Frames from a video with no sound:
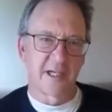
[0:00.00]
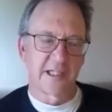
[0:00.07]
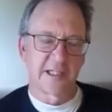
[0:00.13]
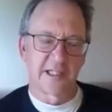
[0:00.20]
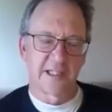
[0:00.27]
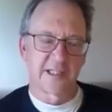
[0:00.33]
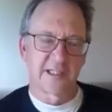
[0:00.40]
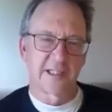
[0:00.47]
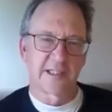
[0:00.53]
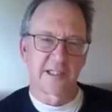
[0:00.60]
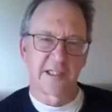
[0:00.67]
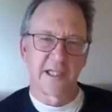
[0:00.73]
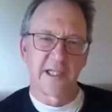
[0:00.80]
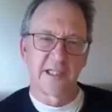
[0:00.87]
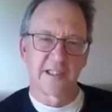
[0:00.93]
and this isn't
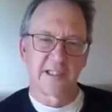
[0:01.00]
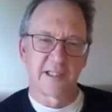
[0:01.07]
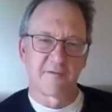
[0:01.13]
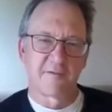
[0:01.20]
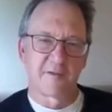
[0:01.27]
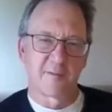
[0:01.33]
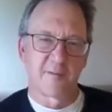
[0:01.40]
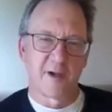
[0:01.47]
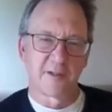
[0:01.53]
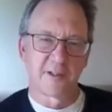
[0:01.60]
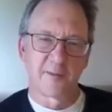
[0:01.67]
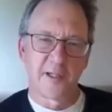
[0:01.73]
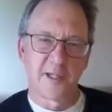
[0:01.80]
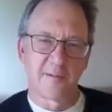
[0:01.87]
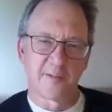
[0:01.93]
easy for most
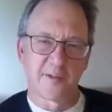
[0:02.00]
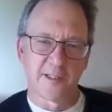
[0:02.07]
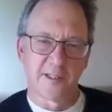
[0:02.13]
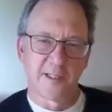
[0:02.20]
people,